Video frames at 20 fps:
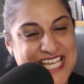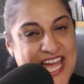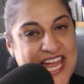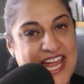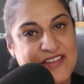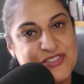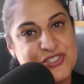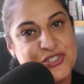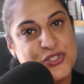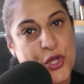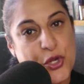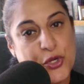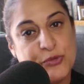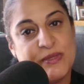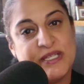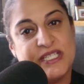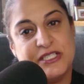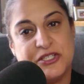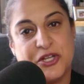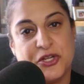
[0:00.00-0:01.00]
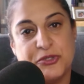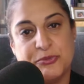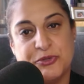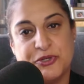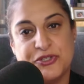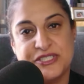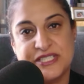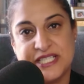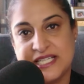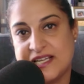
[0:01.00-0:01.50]
I have so many
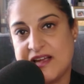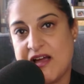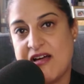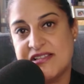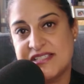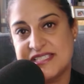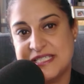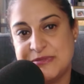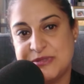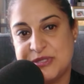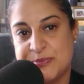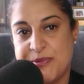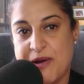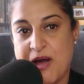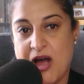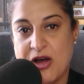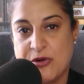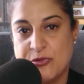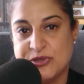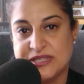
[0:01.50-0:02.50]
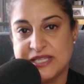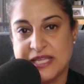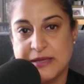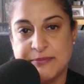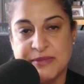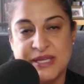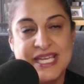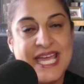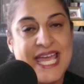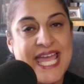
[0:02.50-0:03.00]
notebooks and I can't seem to part with them.